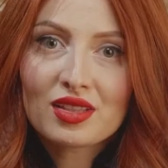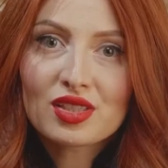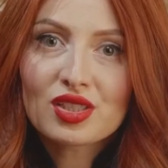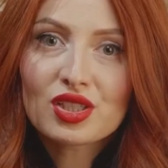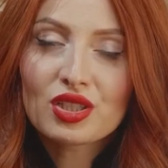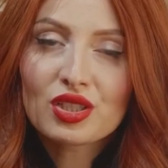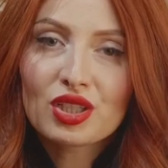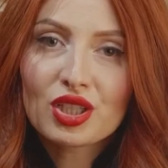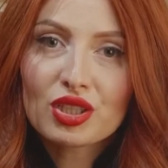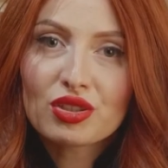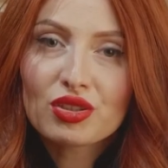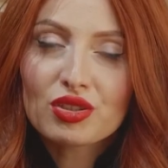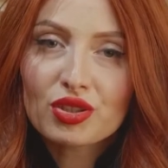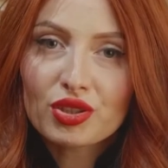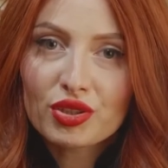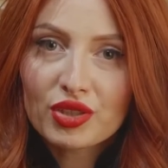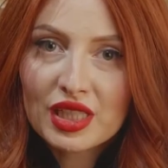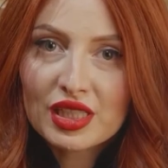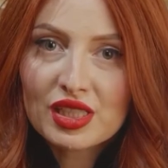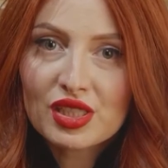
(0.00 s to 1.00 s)
it's gonna
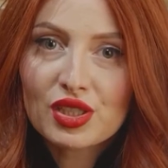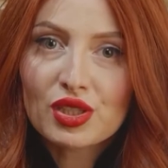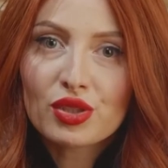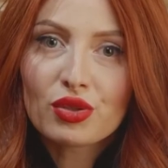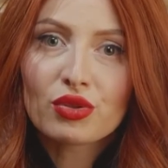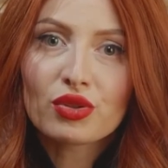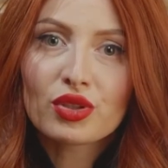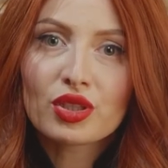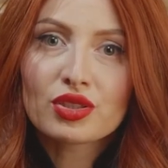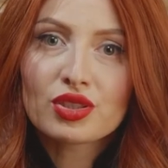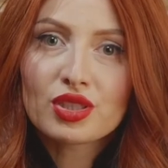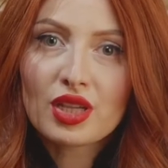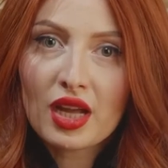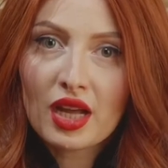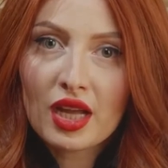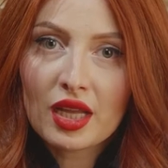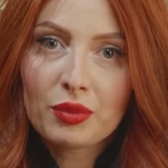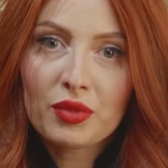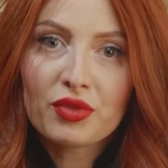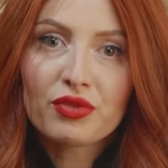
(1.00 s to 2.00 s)
increase your
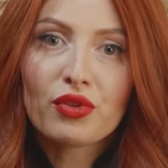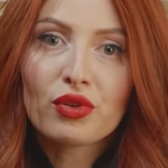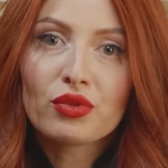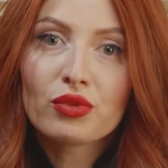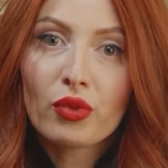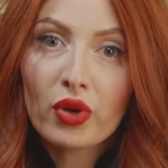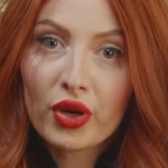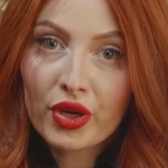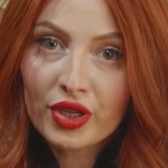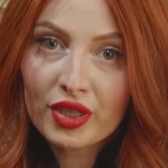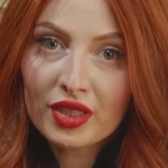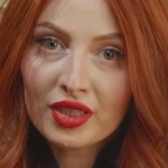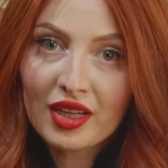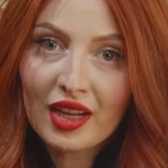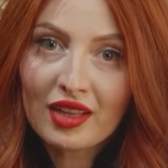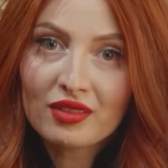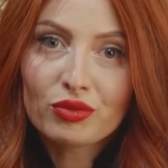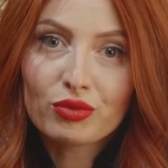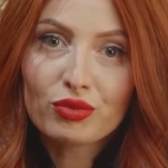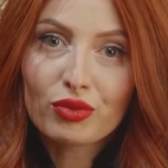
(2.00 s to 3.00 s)
time for work,
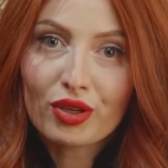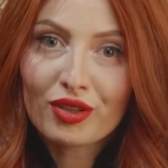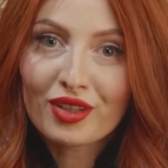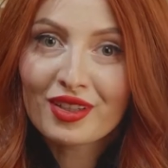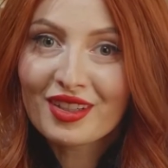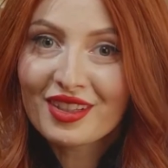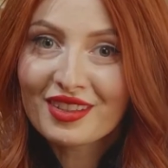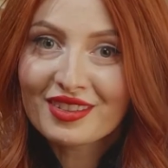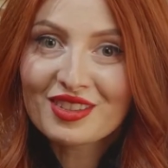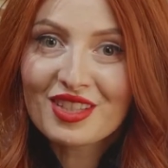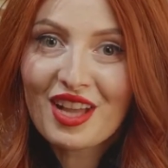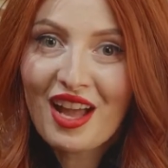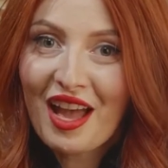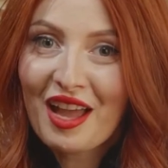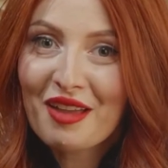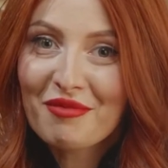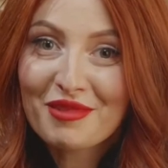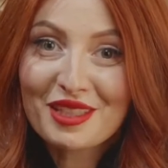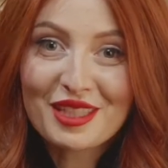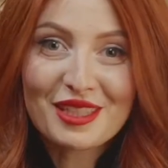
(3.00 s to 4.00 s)
and work
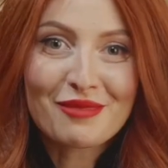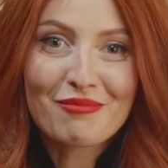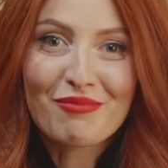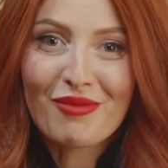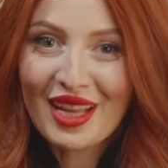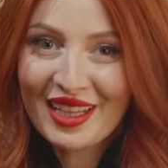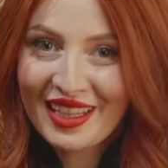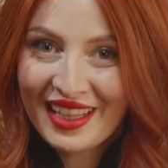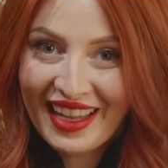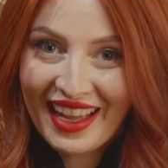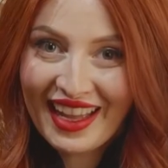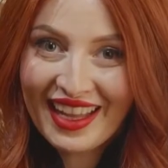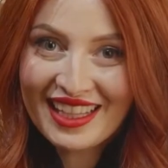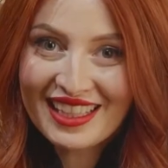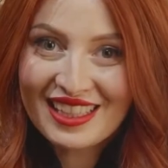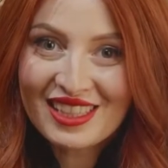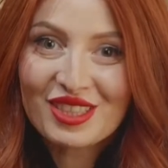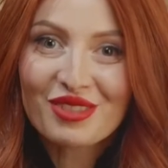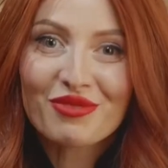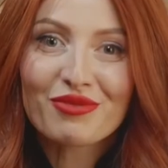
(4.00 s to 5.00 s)
time, it's money,
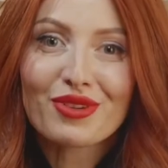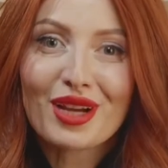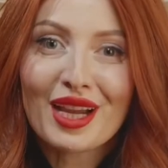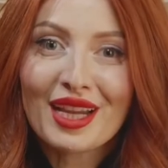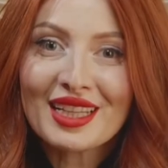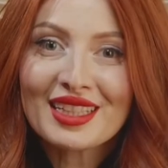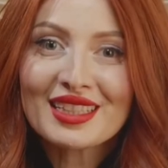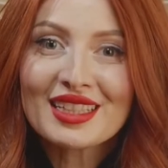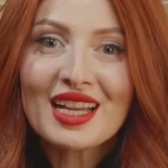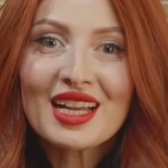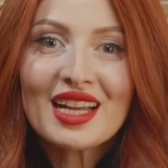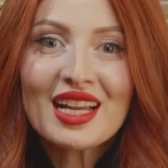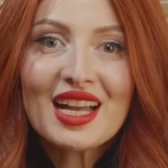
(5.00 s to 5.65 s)
guys, right?